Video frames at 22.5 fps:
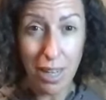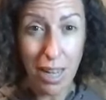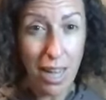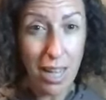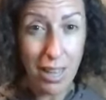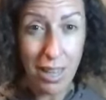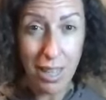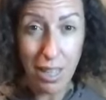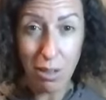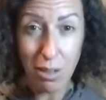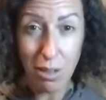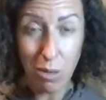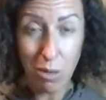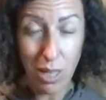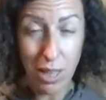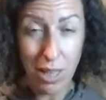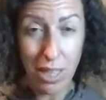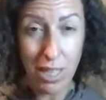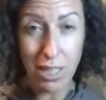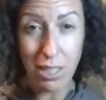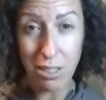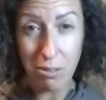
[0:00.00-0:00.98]
And then
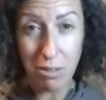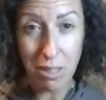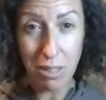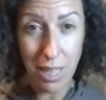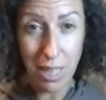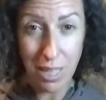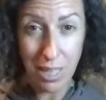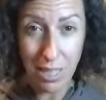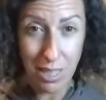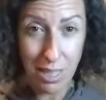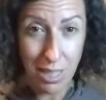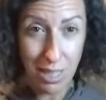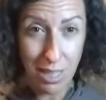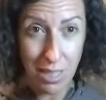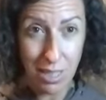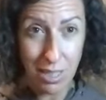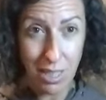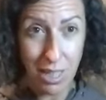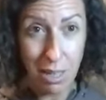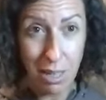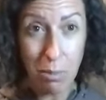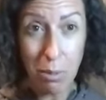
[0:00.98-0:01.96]
what they do with that seat at the
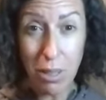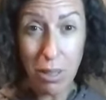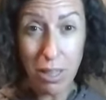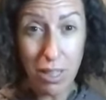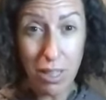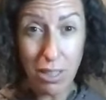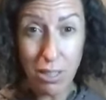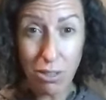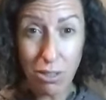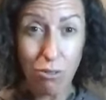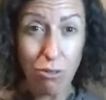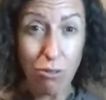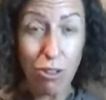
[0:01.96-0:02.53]
table is